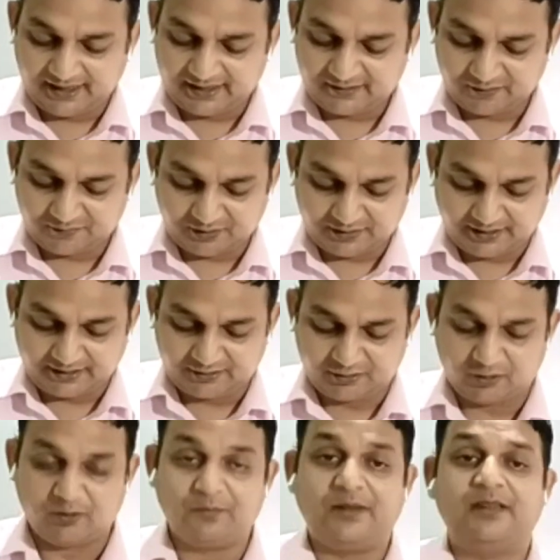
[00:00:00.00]
as the gas
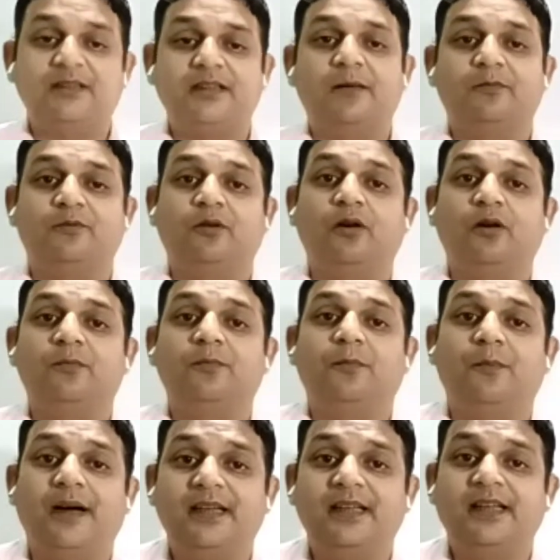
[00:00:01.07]
of the test tube is
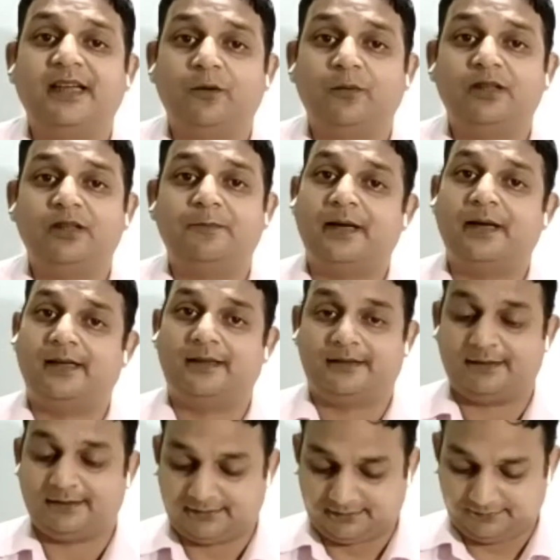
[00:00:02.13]
absorbed by
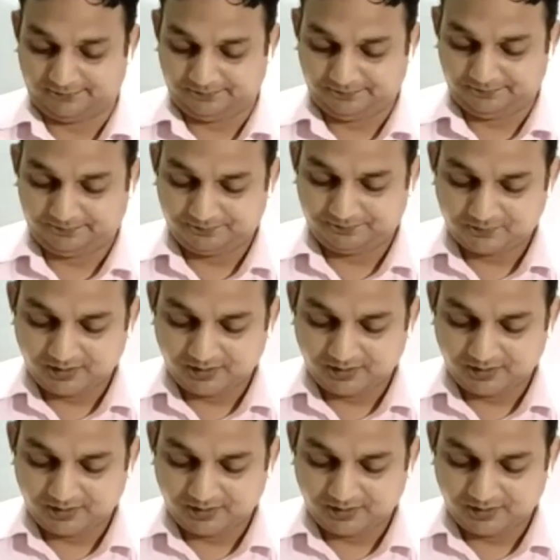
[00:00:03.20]
KOH pellets.